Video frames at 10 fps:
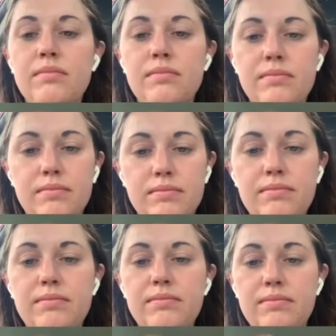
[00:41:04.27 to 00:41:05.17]

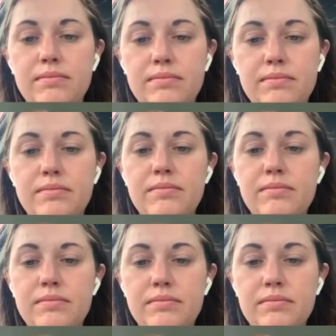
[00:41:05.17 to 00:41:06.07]

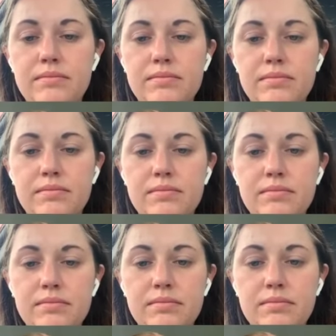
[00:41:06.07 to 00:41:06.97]

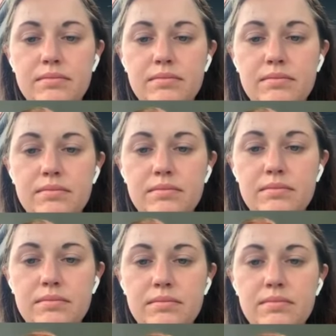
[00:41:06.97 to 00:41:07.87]

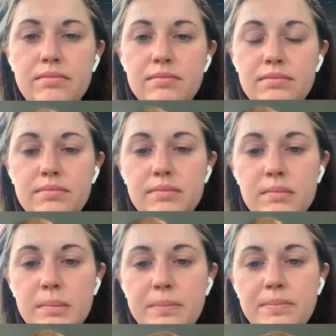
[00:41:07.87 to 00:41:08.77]

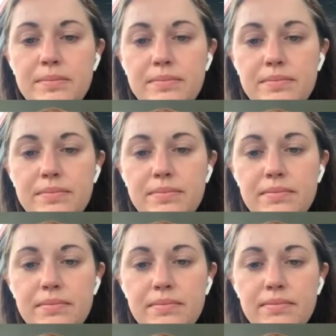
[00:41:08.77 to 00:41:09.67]

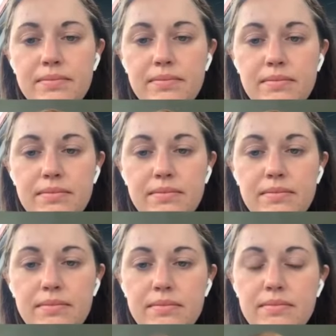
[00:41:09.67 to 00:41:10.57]

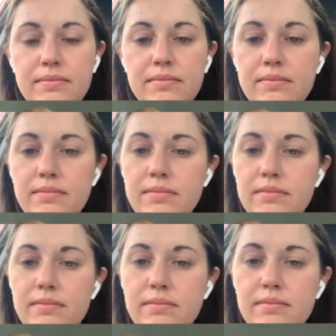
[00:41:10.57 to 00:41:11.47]

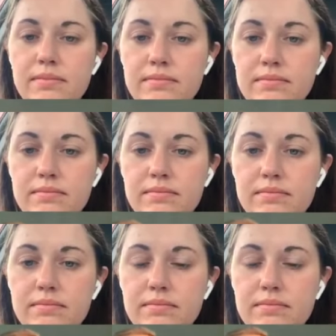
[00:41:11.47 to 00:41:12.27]
[no speech]